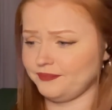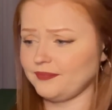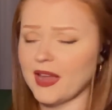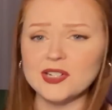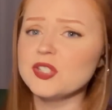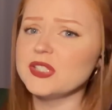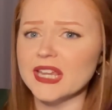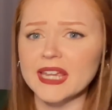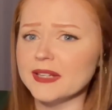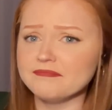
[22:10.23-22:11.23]
I just dig
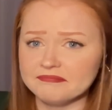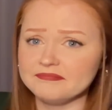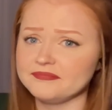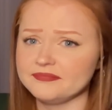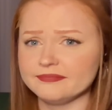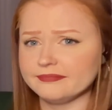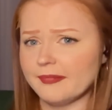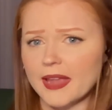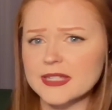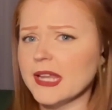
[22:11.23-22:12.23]
it.
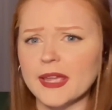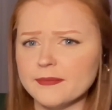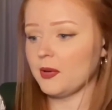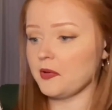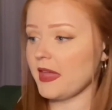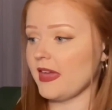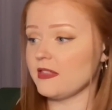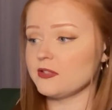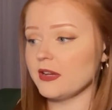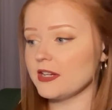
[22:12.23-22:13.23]
I dig it. Okay,
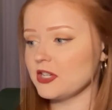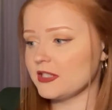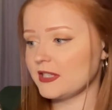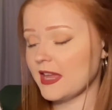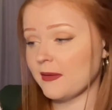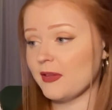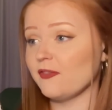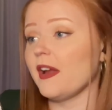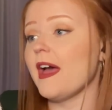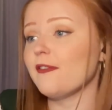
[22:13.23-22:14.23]
this reaction is taking me
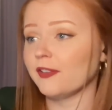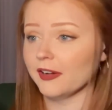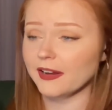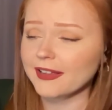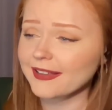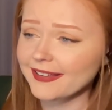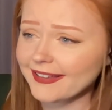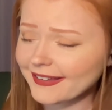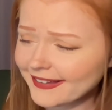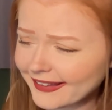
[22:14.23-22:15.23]
forever.
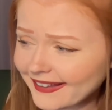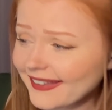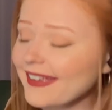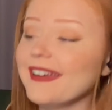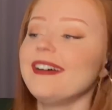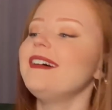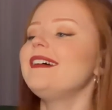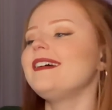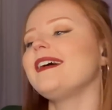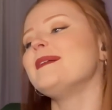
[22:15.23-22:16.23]

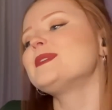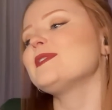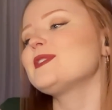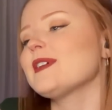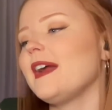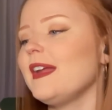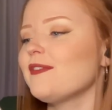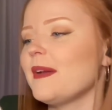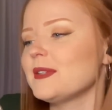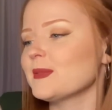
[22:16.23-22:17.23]
Oh, I'm so sorry if
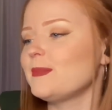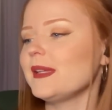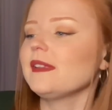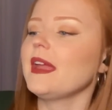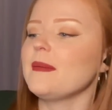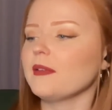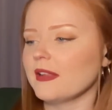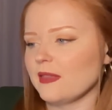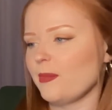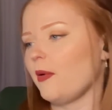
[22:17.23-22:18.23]
I'm just
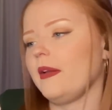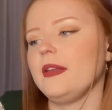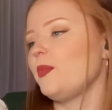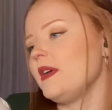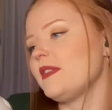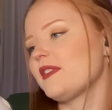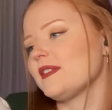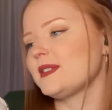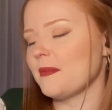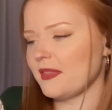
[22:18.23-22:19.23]
belaboring the point with
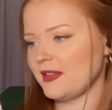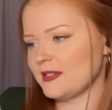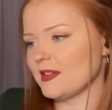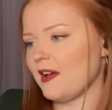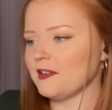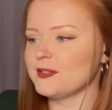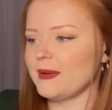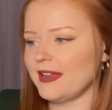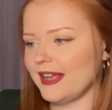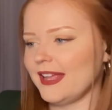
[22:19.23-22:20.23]
some of these songs, but